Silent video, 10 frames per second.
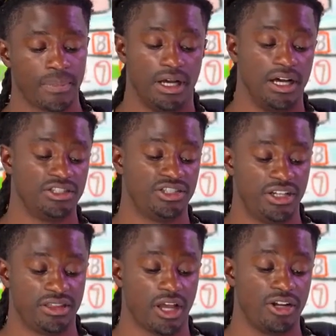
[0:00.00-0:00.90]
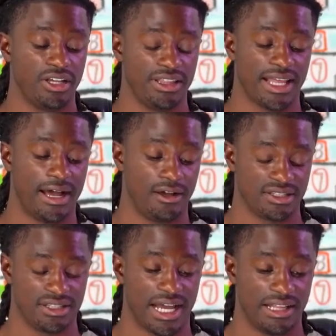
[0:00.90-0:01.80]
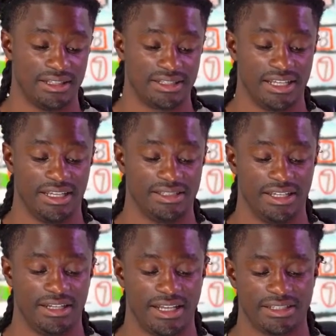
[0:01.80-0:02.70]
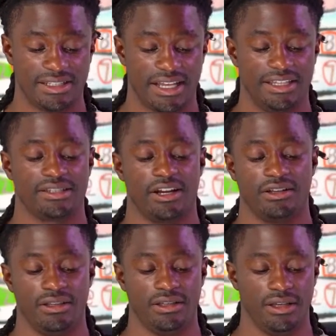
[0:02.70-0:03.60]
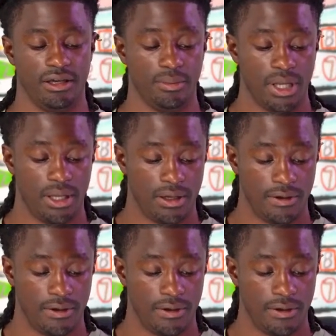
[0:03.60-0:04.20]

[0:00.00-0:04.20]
$130,000 in his index that he's currently up